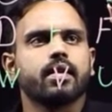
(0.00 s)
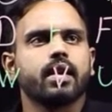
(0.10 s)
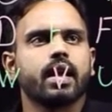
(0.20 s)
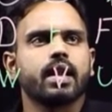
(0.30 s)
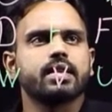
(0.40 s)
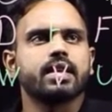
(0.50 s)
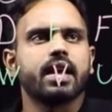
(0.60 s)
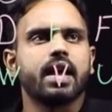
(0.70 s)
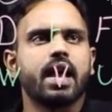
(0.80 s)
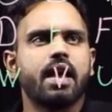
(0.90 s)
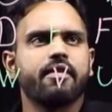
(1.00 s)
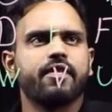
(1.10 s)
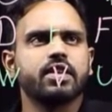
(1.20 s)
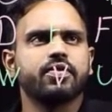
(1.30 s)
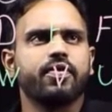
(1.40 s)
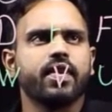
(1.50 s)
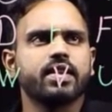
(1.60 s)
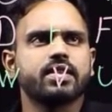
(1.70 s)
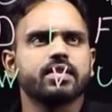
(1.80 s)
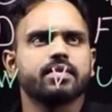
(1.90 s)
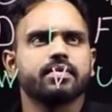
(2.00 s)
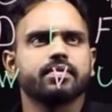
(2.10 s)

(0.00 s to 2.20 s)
Can I say F is fix?